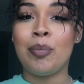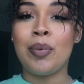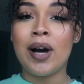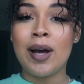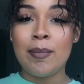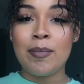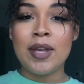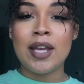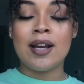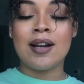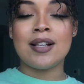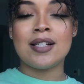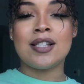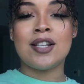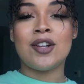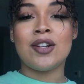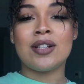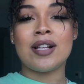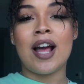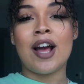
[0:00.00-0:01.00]
but because
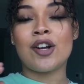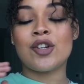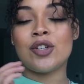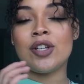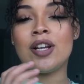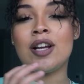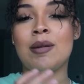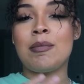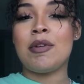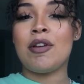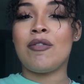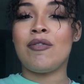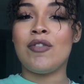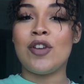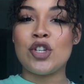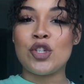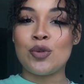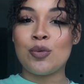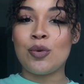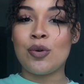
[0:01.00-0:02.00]
there's actually going to be a
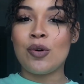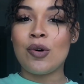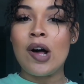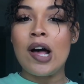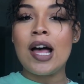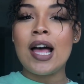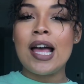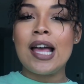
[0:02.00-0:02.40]
visual,